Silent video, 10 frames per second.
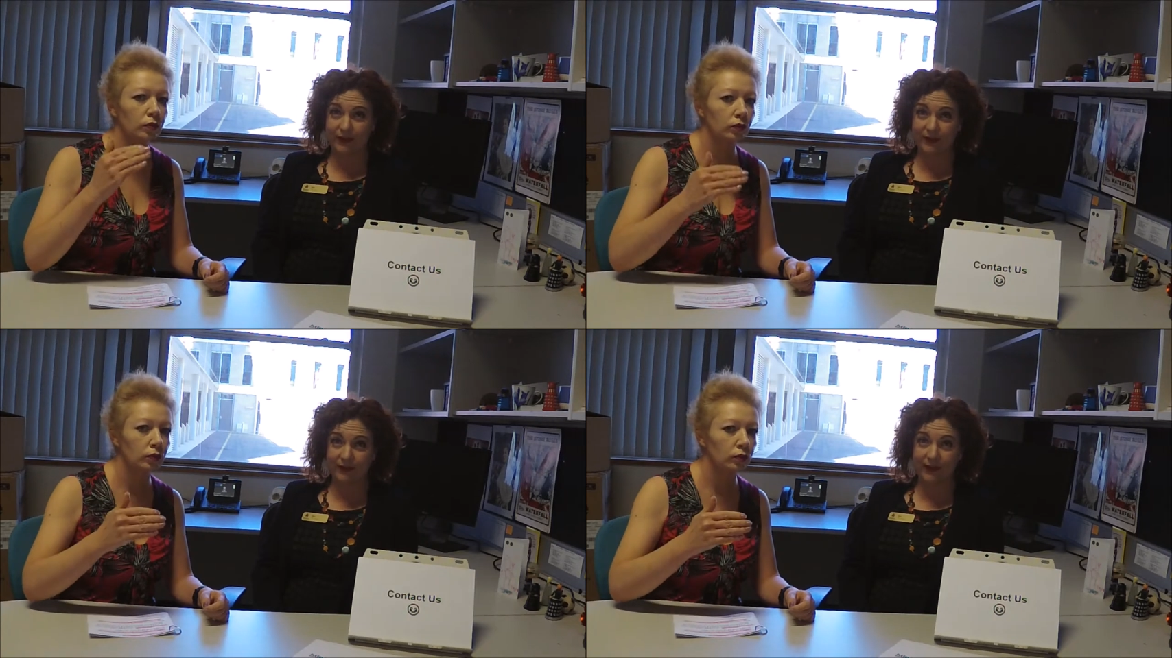
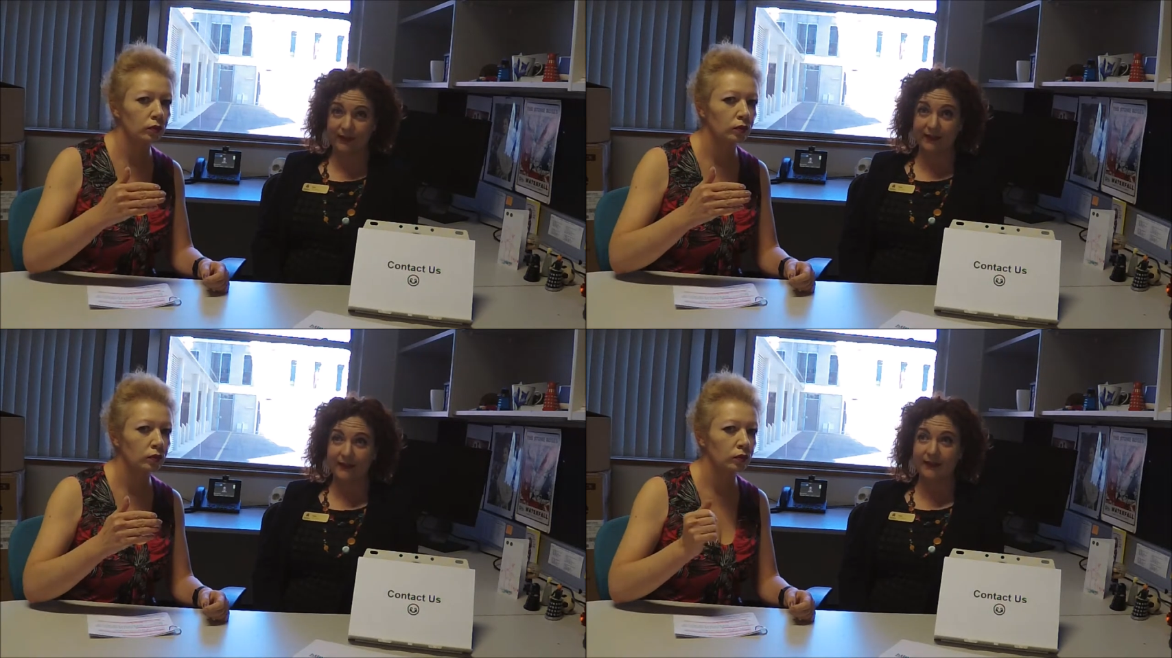Speaker 1: the
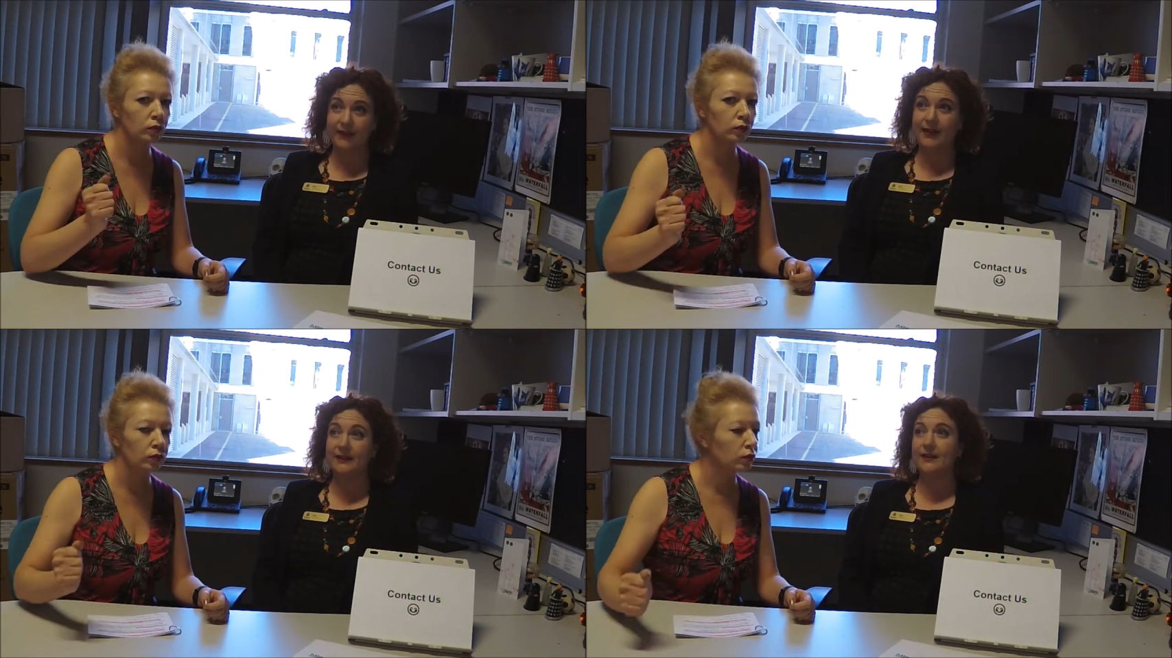Flinders
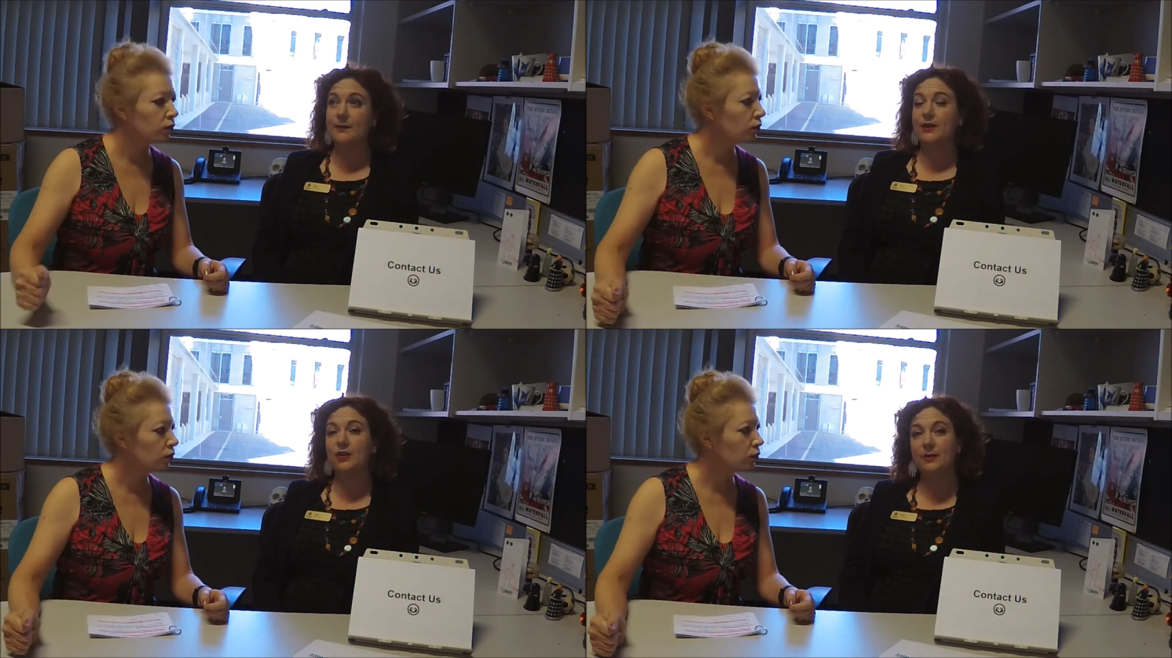
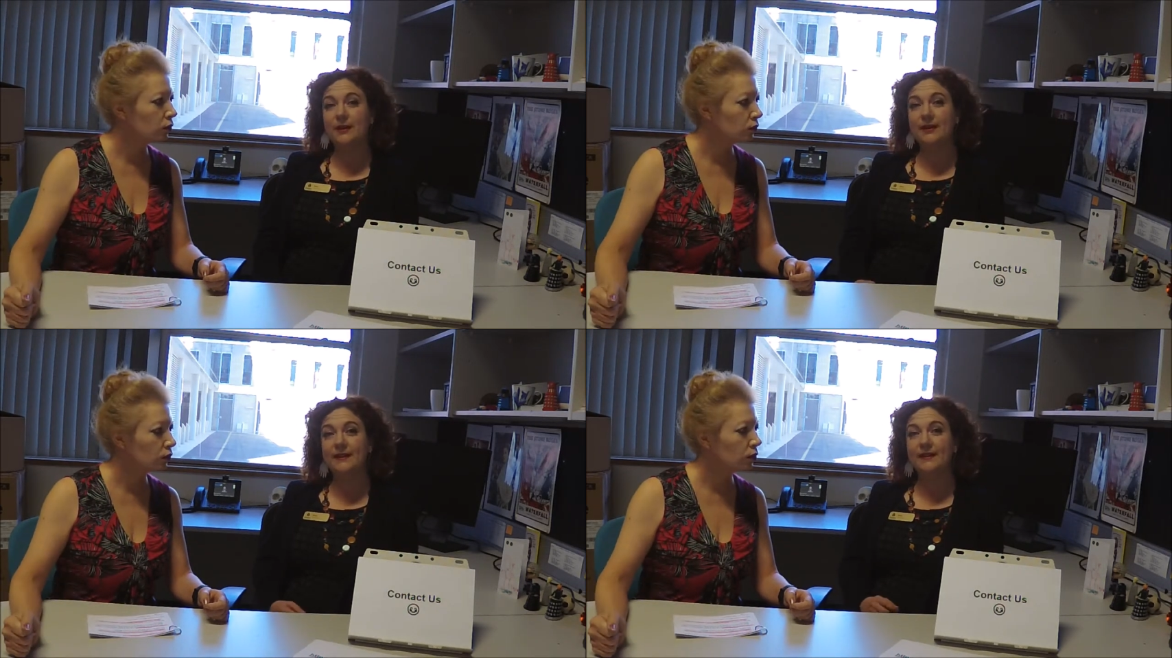Academic
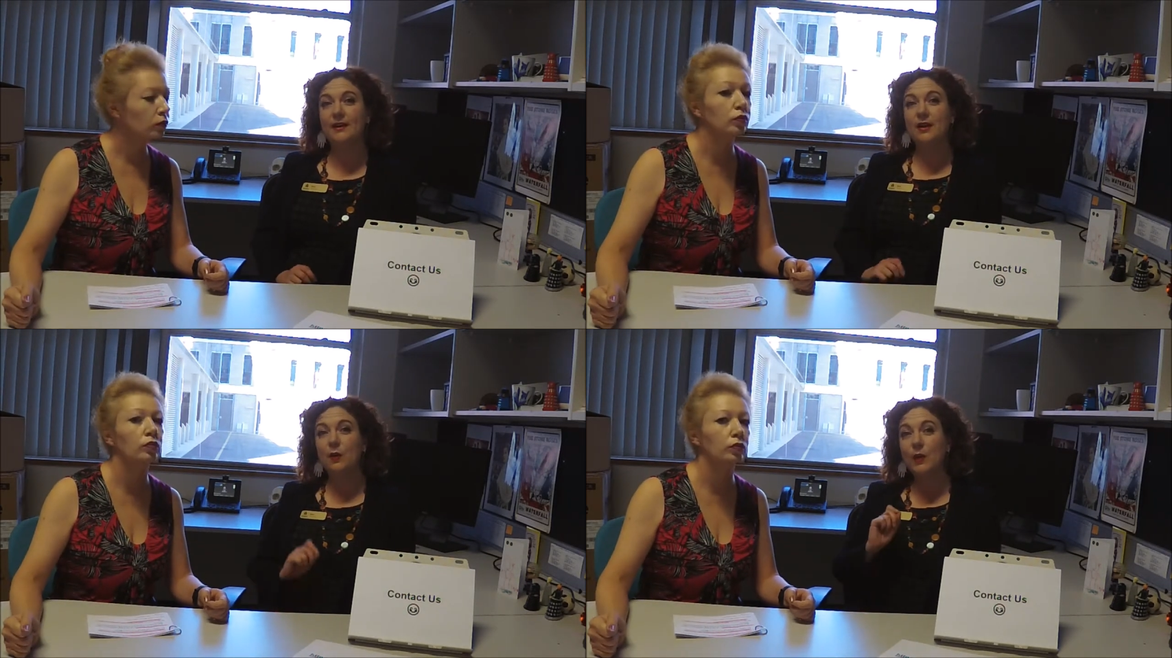Commons
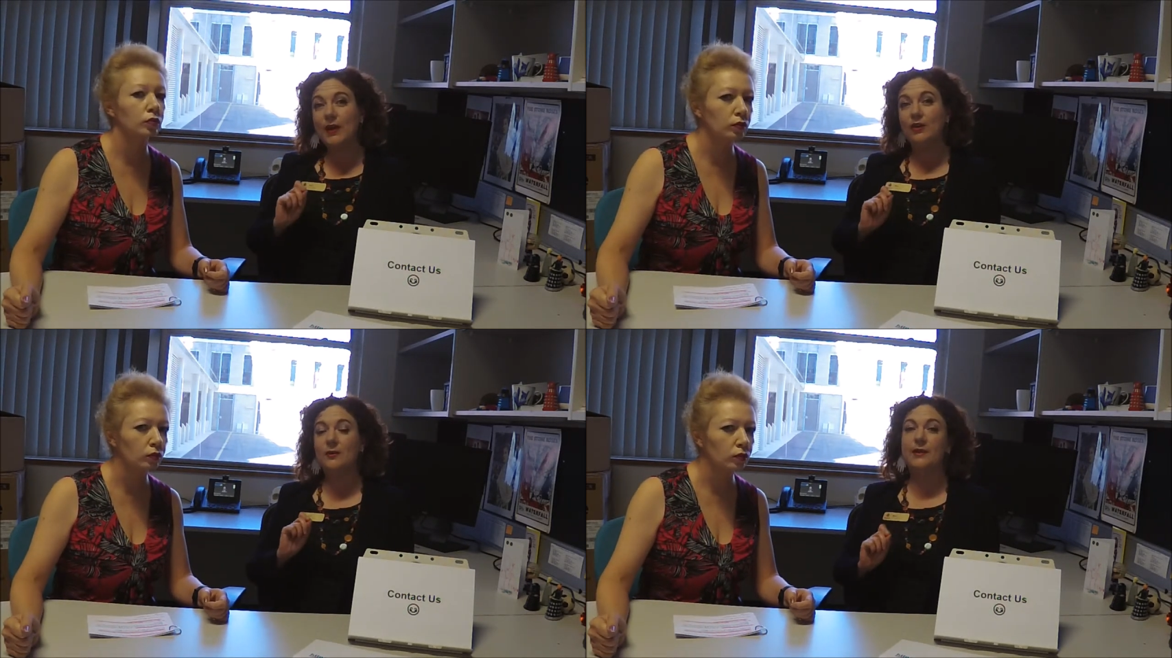
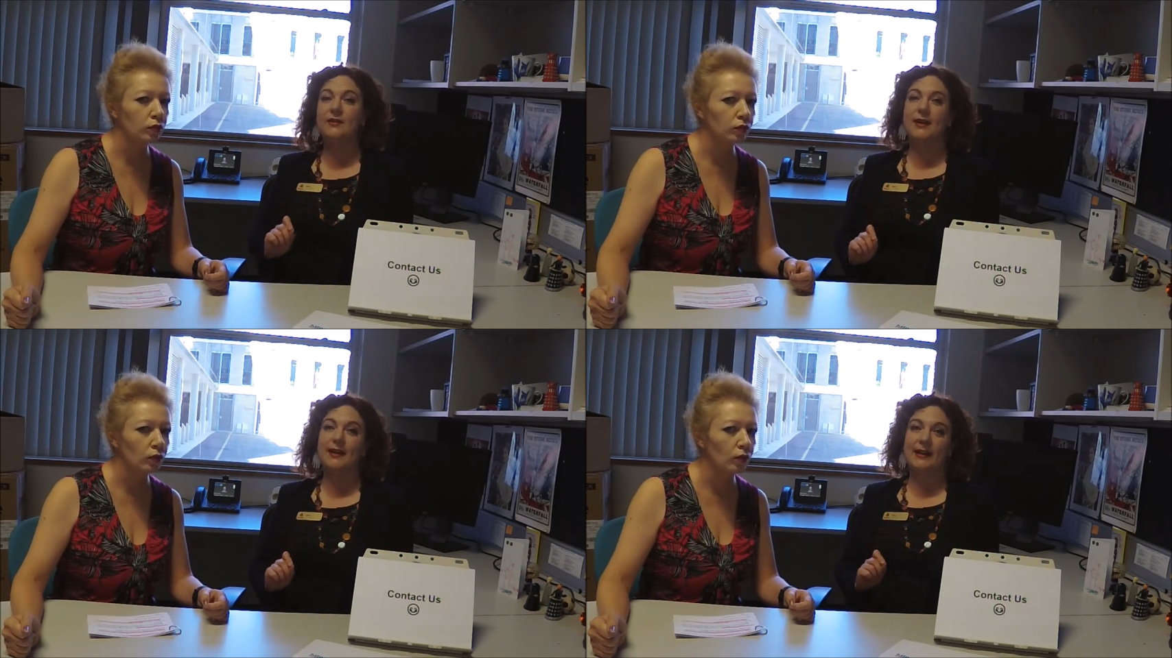where
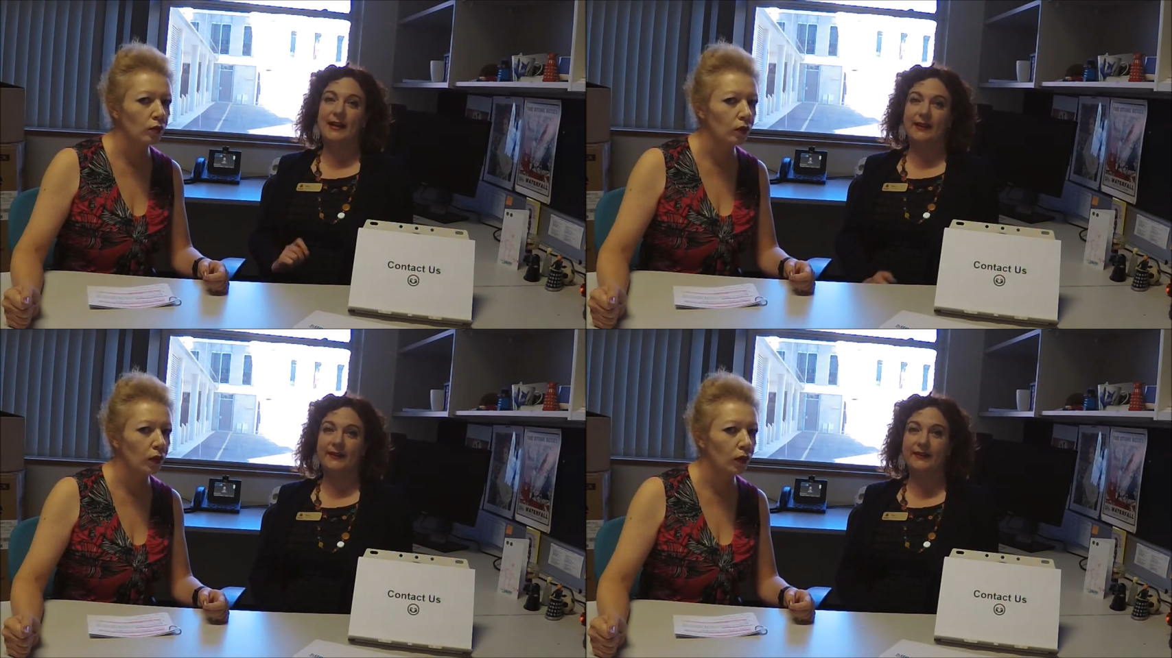copyright
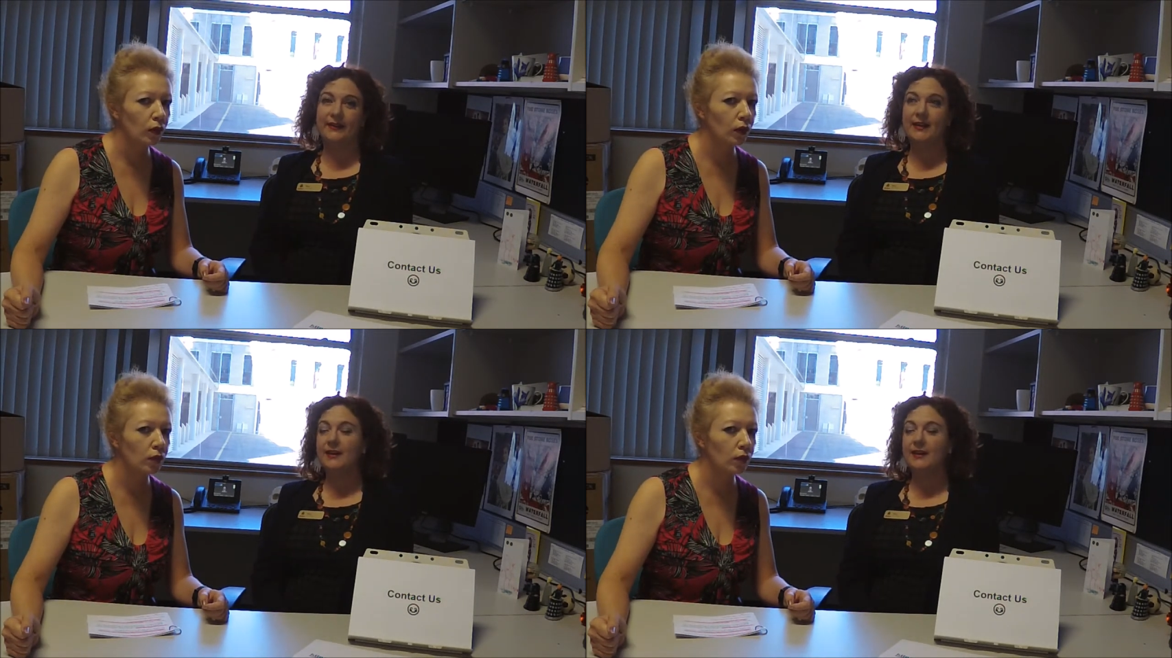allows.